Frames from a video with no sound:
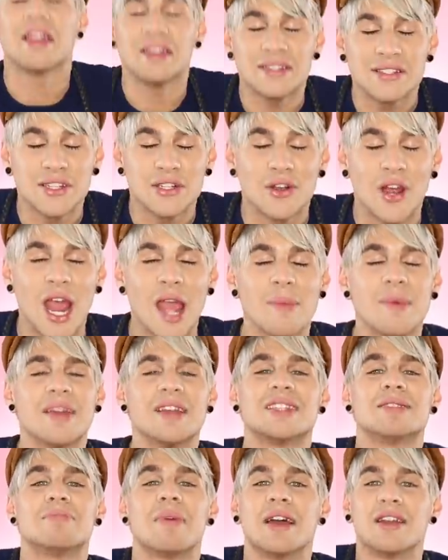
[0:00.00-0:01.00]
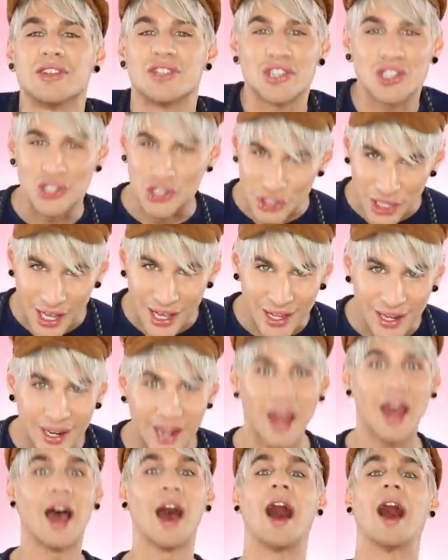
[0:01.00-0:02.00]
Instagram is my sh.
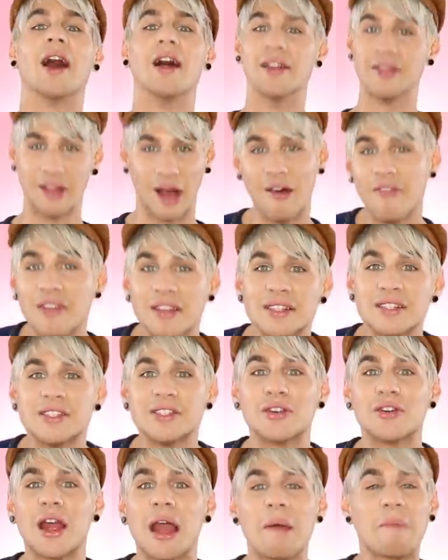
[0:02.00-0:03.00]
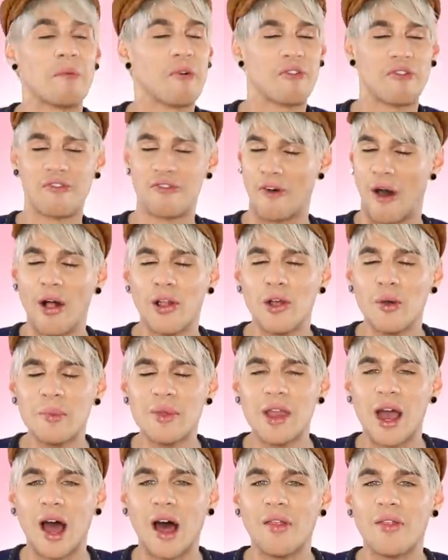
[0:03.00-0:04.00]
I love Instagram. Follow
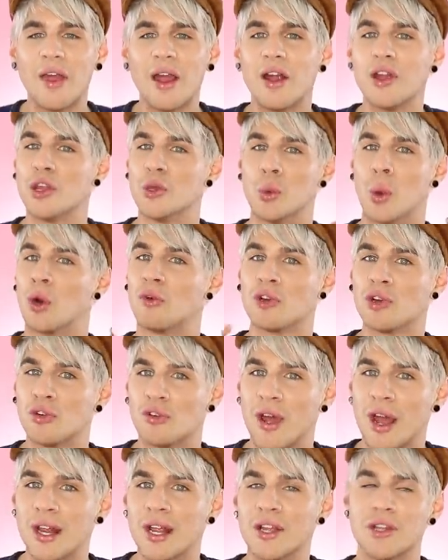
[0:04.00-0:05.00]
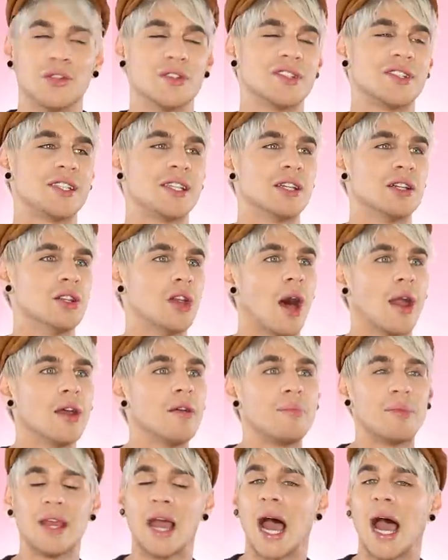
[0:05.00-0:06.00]
me on there. You won't regret it. You'll see a lot
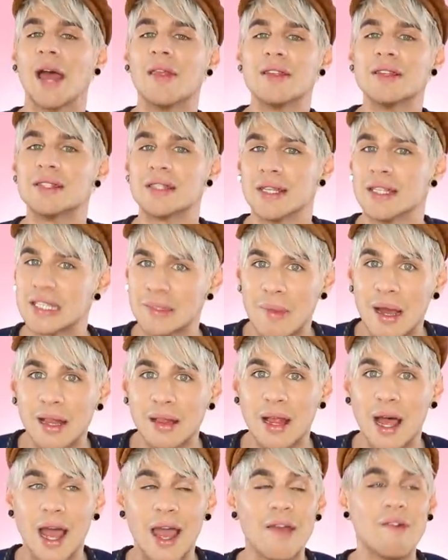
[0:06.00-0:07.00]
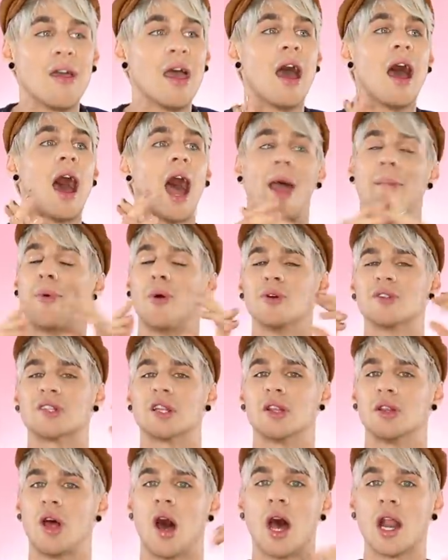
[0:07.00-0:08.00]
of behind the scenes of my life. I post
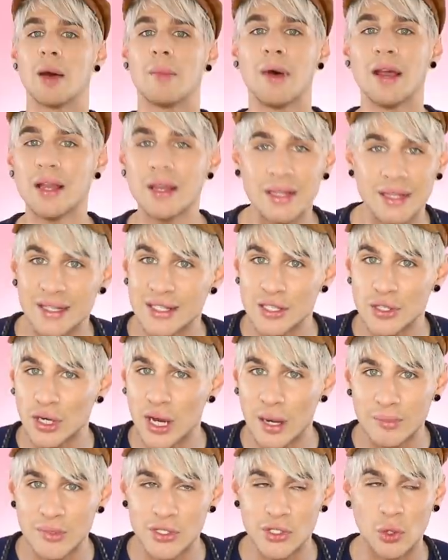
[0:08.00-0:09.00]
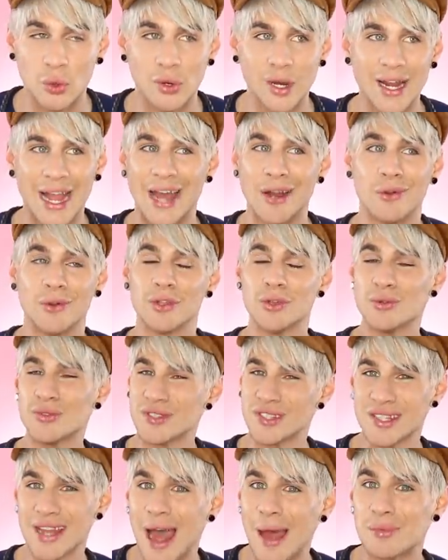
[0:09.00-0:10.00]
a lot on my Instagram story. I don't
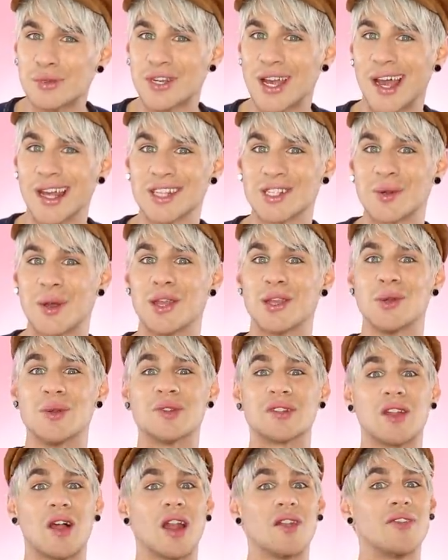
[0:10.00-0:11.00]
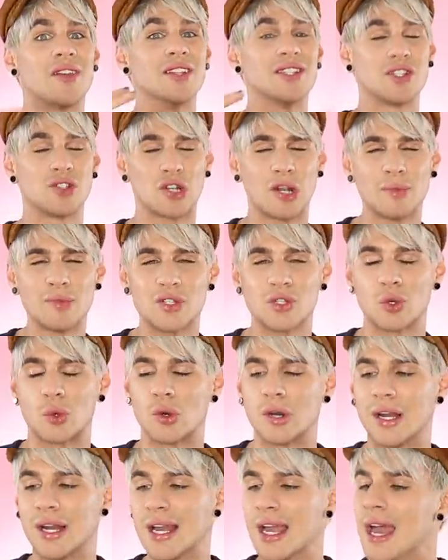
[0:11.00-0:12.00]
use Snapchat, so I use a lot of Instagram
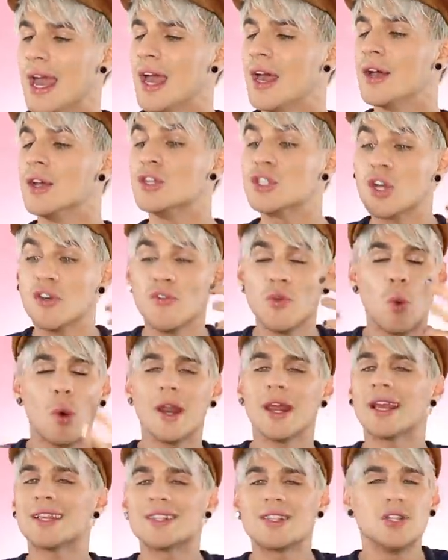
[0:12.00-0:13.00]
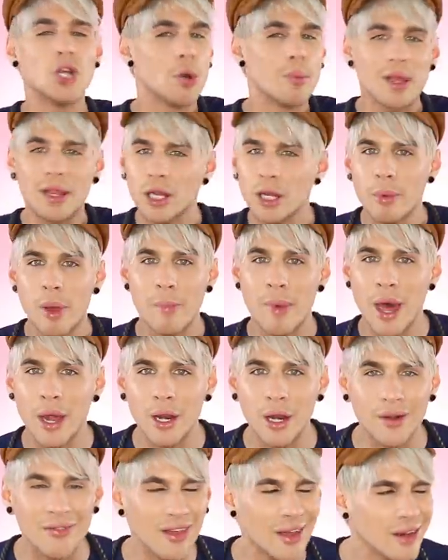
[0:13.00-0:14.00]
story. So if you want to get to know me a little bit
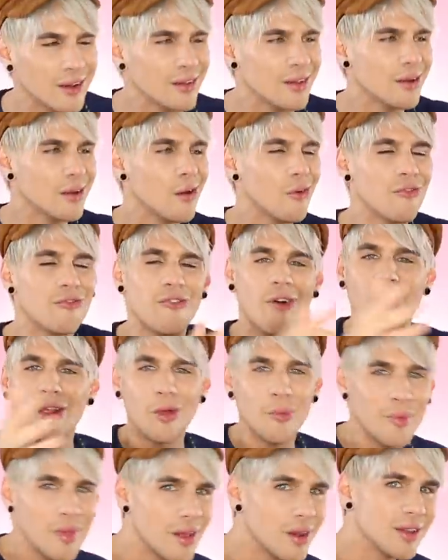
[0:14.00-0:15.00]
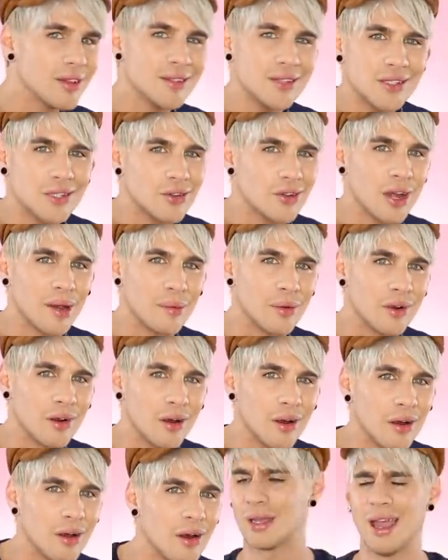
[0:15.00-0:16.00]
better, then you know, follow me on Instagram,
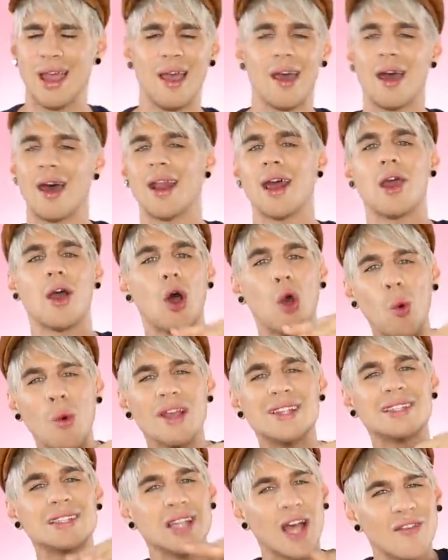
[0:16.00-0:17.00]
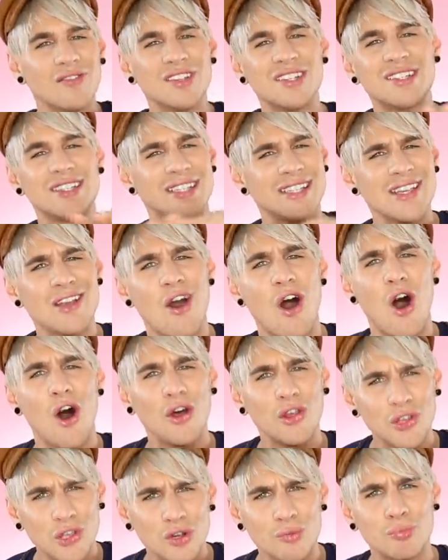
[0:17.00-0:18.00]
girl. And I always love to see
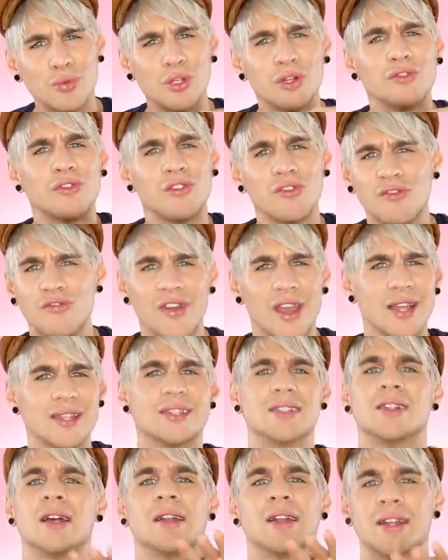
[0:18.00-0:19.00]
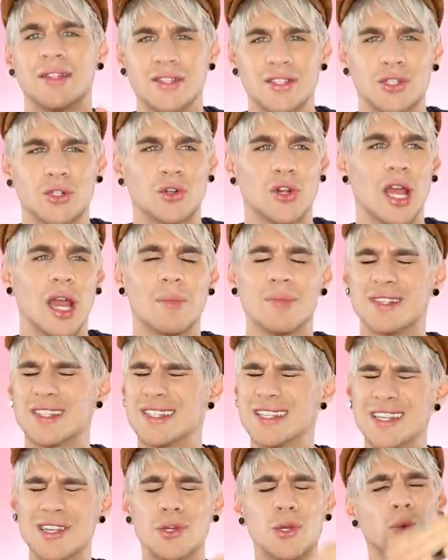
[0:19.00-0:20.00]
all your beautiful faces on Instagram,
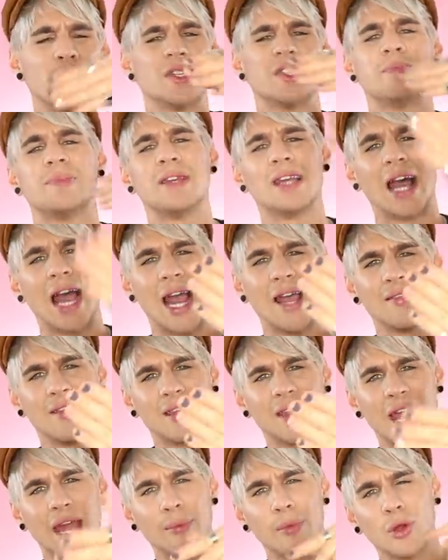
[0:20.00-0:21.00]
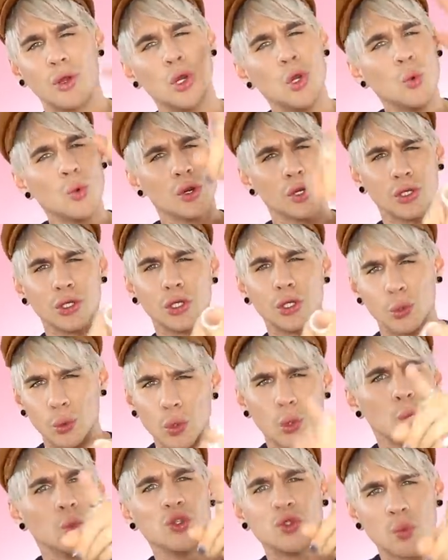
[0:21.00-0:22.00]
see who is behind the camera, who are
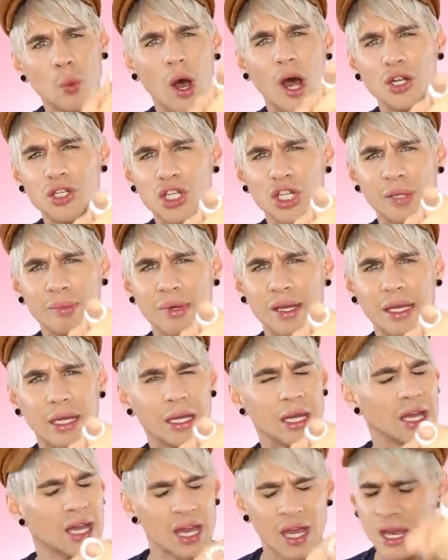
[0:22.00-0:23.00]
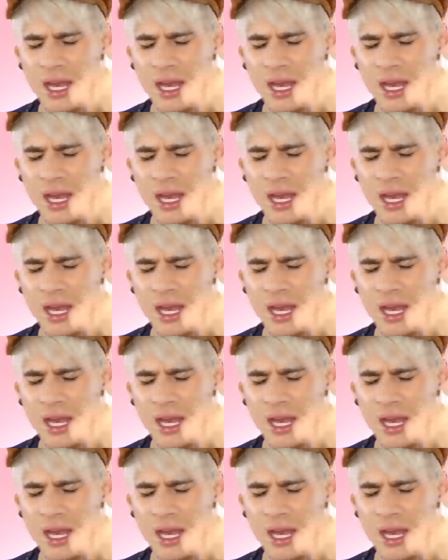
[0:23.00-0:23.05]
you, who is watching me.